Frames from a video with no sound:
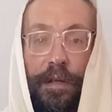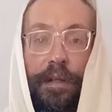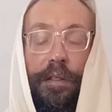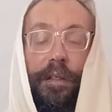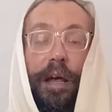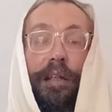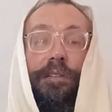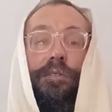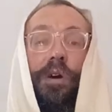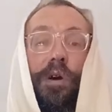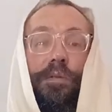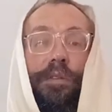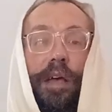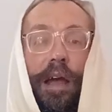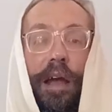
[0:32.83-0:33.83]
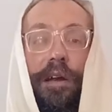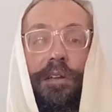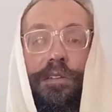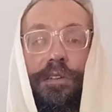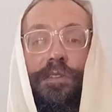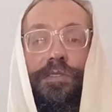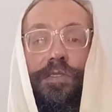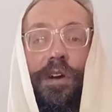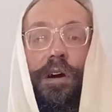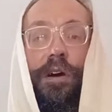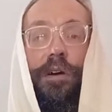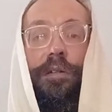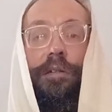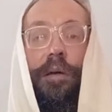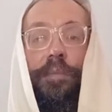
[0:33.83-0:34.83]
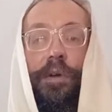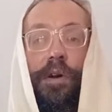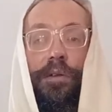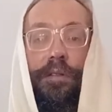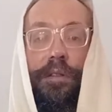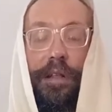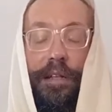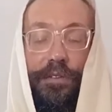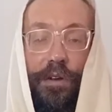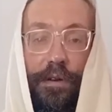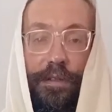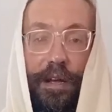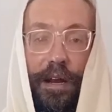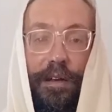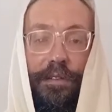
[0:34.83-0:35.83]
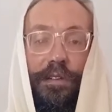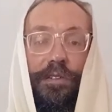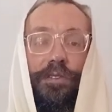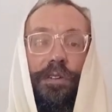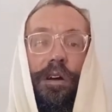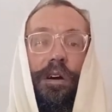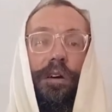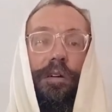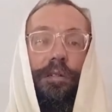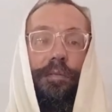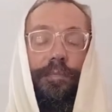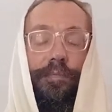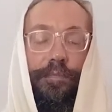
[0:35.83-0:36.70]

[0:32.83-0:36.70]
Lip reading: Let's go to Eretz Yisrael. Let's go to Eretz Yisrael.